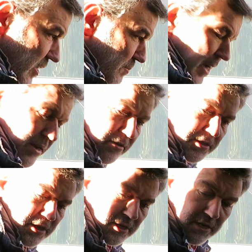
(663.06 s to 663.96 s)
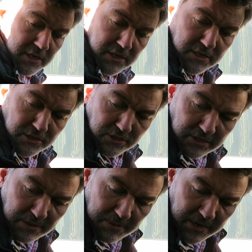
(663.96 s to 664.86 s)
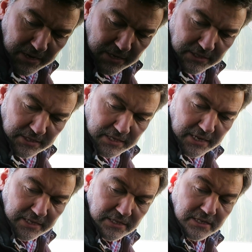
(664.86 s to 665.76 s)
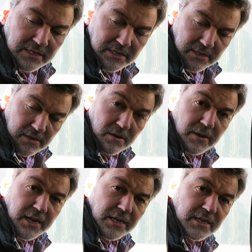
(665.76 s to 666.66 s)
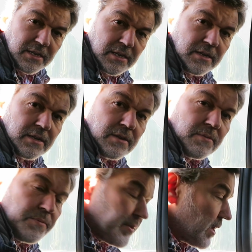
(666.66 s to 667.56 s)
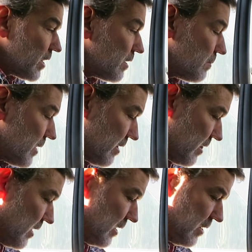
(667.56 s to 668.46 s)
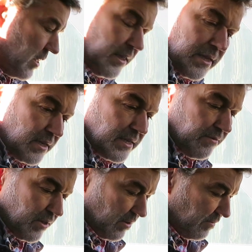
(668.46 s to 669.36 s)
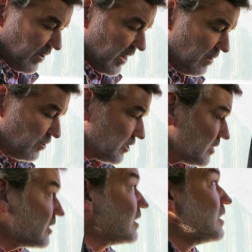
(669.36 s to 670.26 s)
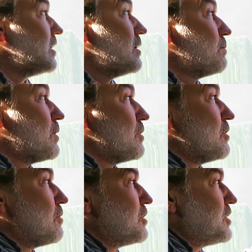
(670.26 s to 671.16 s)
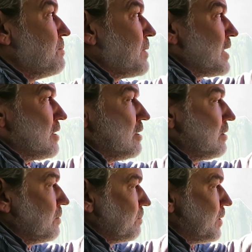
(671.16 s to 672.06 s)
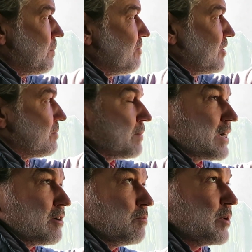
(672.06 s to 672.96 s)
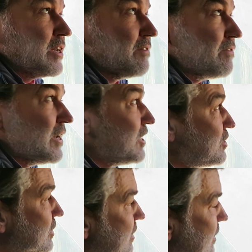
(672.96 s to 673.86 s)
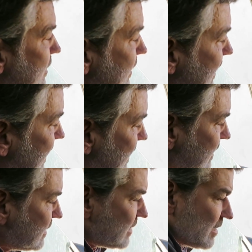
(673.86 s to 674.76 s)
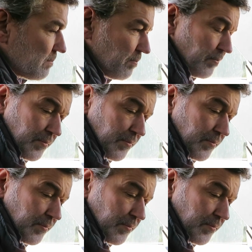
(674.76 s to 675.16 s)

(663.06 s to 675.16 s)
of these panels just to keep that nice and tight okay um, I th think that's everything for now just put all the trim back on pop everything back on when you're finished and um,